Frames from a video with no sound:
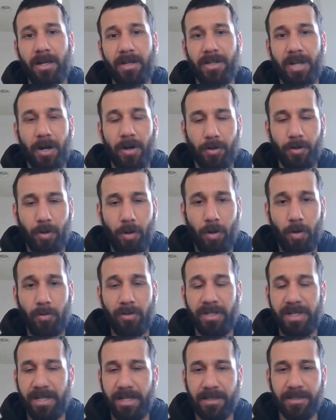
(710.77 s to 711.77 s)
Gerrit
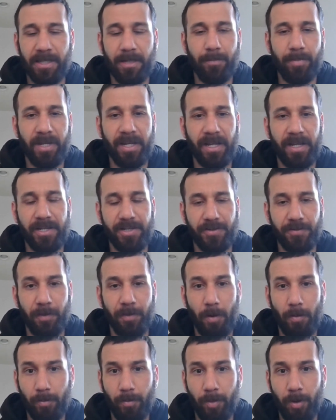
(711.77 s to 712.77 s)
Cole, he did begin his
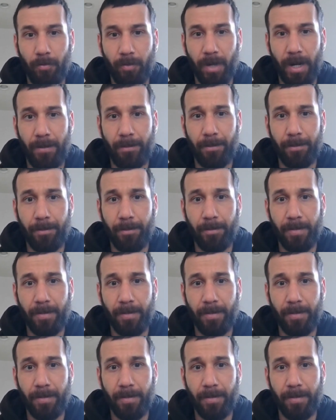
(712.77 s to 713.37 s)
throwing program,